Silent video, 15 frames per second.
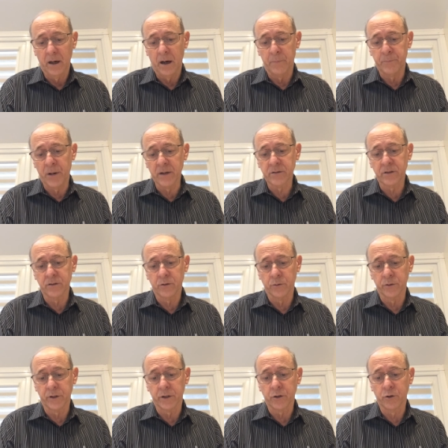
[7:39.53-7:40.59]
A burdened
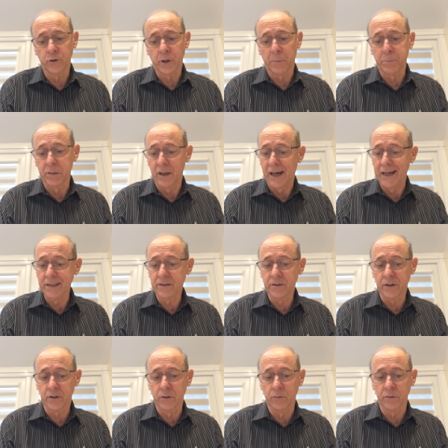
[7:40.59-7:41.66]
owner could apply to
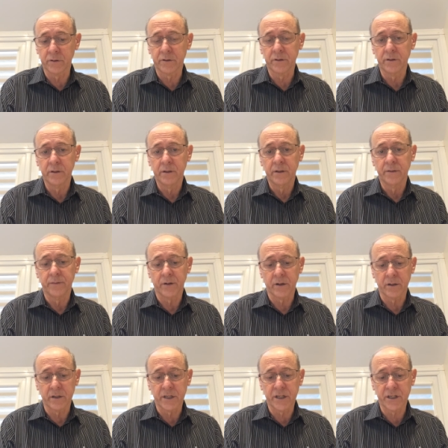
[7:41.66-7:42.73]
the court for
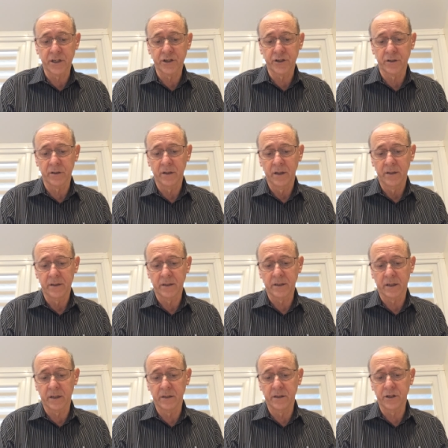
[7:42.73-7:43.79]
a decision that a
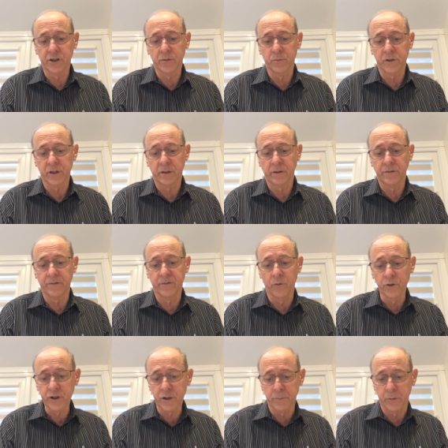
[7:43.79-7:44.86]
condition was
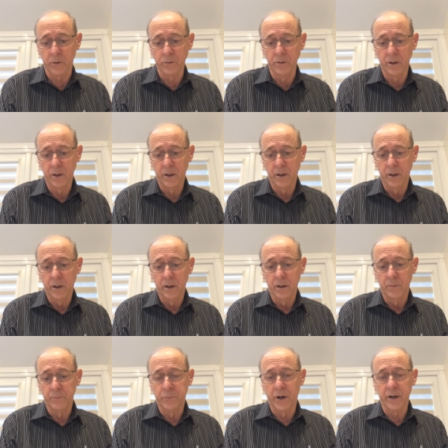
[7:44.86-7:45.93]
unenforceable,
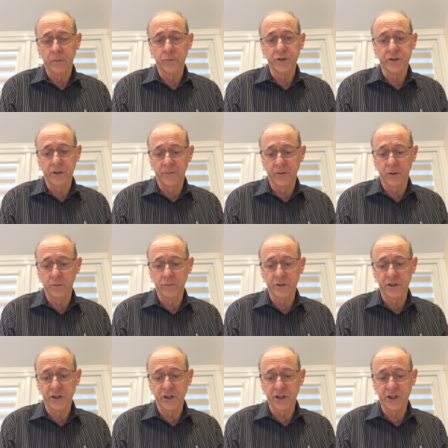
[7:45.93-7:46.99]
but it was difficult
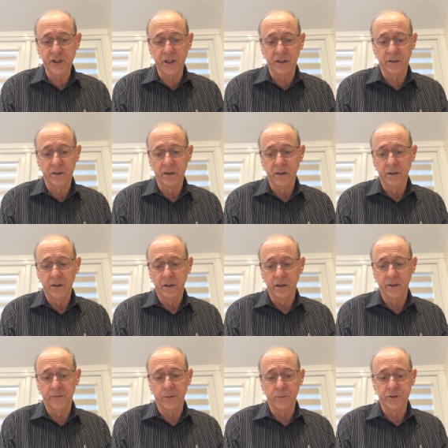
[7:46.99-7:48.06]
to succeed
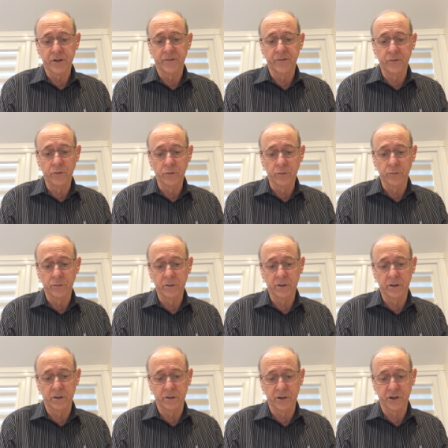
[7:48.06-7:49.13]
if it was a feudal
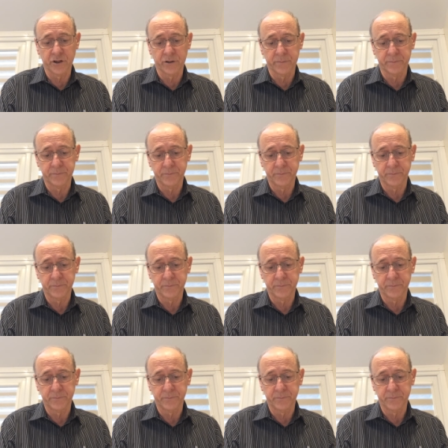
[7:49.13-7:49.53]
condition.